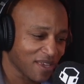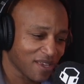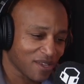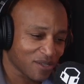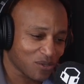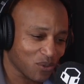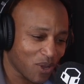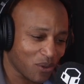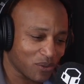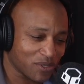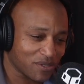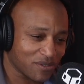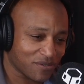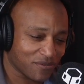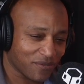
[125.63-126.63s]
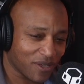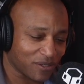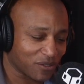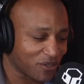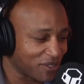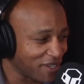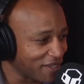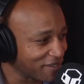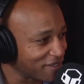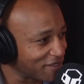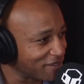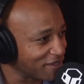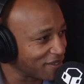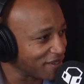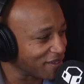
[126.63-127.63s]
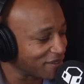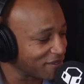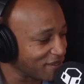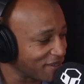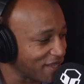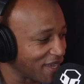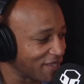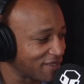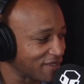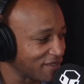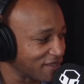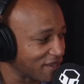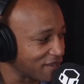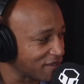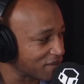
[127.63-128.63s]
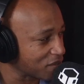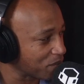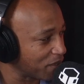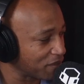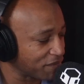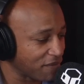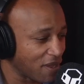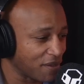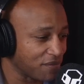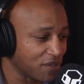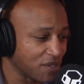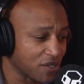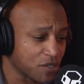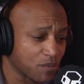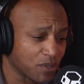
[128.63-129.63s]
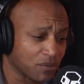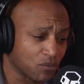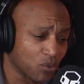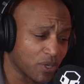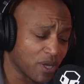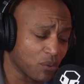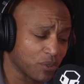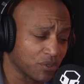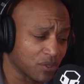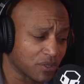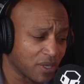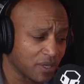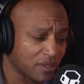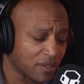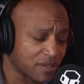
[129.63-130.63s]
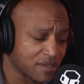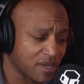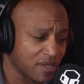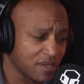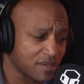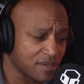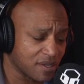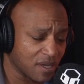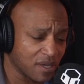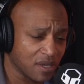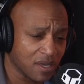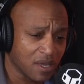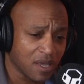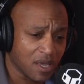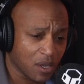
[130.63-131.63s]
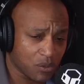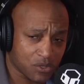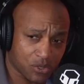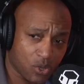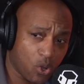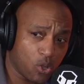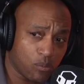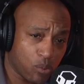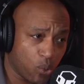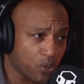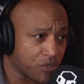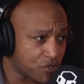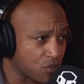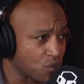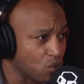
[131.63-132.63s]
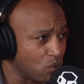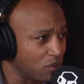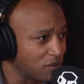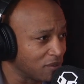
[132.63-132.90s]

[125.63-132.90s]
So I always felt connected to that, and I spent 5 years. But when I went to at Le Salésien, it was an all-boys school.